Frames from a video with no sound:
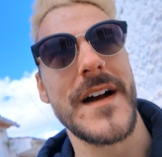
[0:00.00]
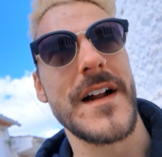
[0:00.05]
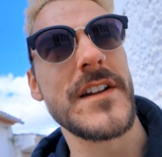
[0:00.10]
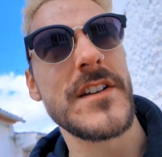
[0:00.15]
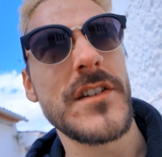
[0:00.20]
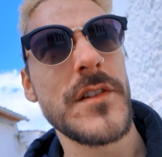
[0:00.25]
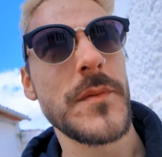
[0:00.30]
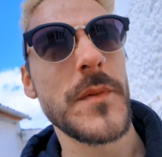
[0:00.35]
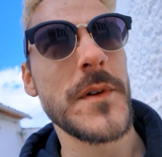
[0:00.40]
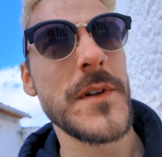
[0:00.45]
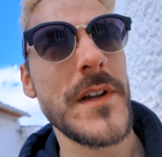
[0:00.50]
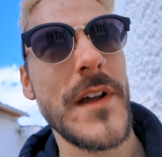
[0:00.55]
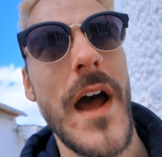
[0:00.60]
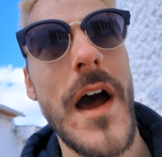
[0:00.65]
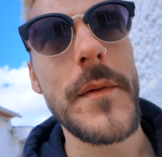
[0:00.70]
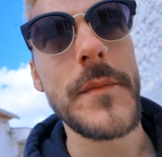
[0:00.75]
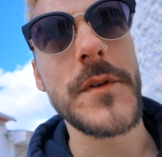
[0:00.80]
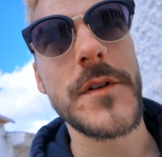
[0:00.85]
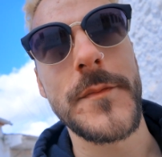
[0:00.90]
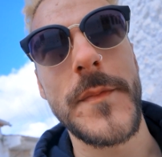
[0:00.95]
And you just wonder
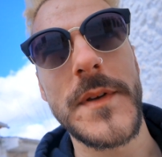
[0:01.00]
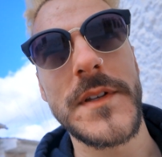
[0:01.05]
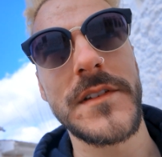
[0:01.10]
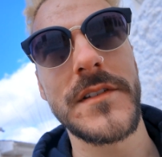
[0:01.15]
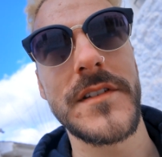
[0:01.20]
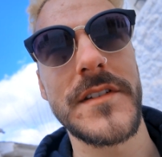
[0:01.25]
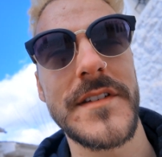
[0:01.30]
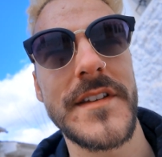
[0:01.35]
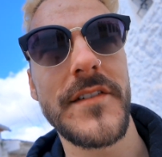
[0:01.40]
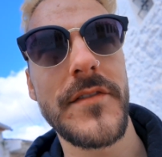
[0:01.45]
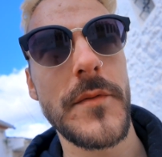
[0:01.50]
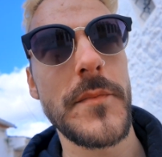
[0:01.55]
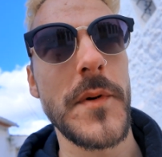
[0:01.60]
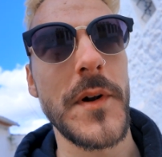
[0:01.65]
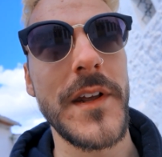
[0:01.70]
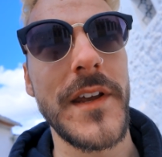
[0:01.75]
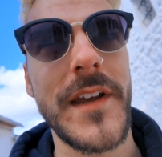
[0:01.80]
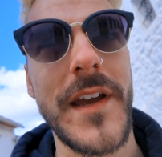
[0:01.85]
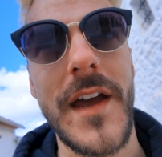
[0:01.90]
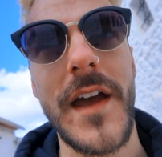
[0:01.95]
how much business does
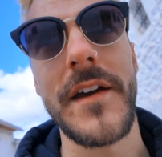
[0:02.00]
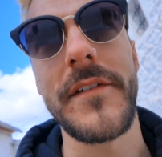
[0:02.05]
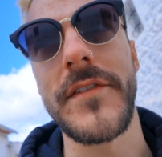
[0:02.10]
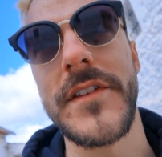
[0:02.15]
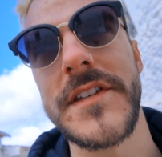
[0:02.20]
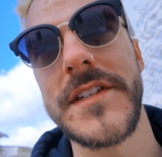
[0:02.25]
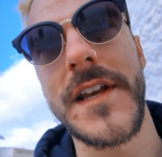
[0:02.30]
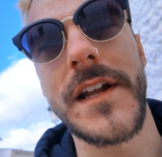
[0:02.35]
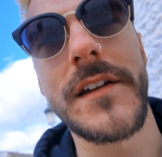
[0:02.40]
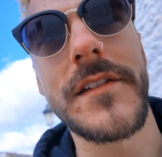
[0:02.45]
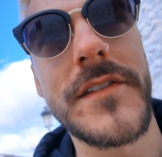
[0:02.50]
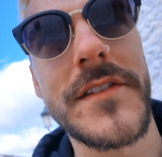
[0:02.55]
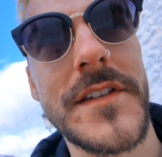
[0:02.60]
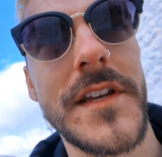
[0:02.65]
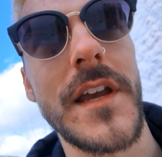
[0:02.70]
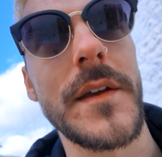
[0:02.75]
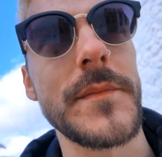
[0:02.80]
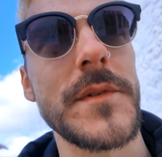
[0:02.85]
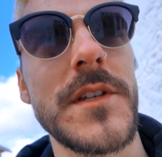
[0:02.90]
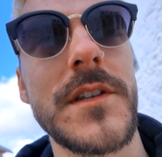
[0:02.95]
everybody get if they're selling the same